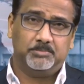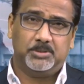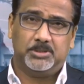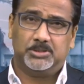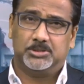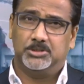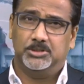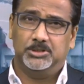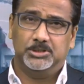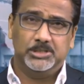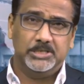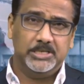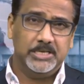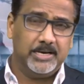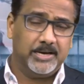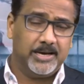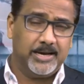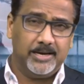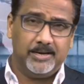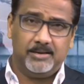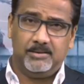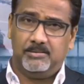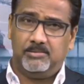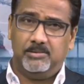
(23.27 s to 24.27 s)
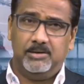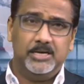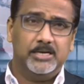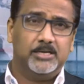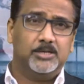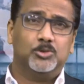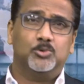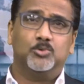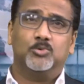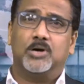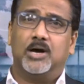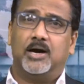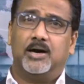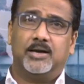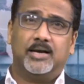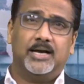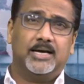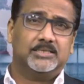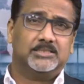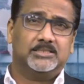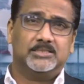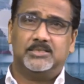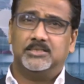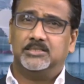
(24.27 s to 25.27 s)
Personal injury again related to car
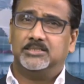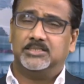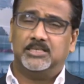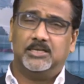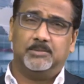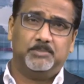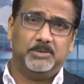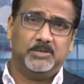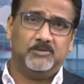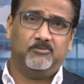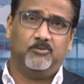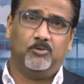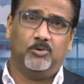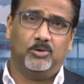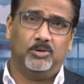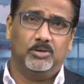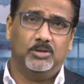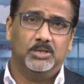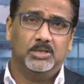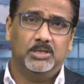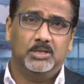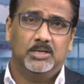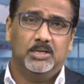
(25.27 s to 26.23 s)
accident, slip and fall.